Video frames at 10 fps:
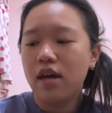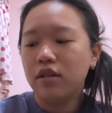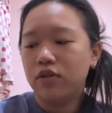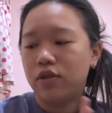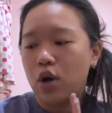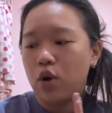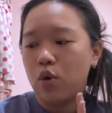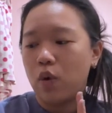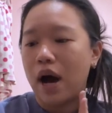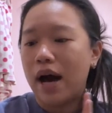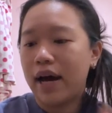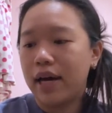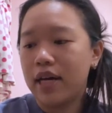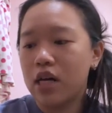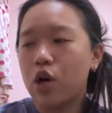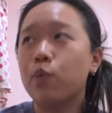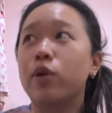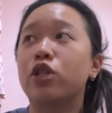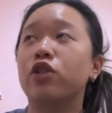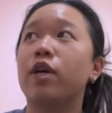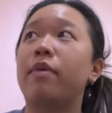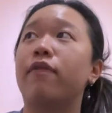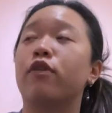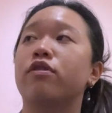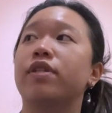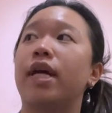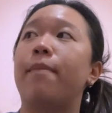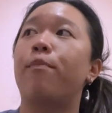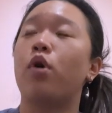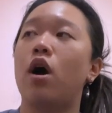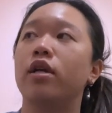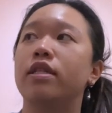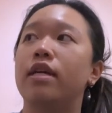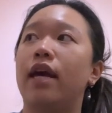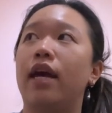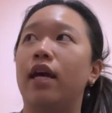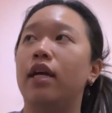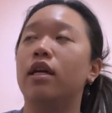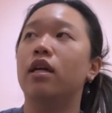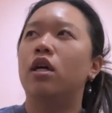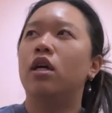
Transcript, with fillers: So I originally on my first day brought a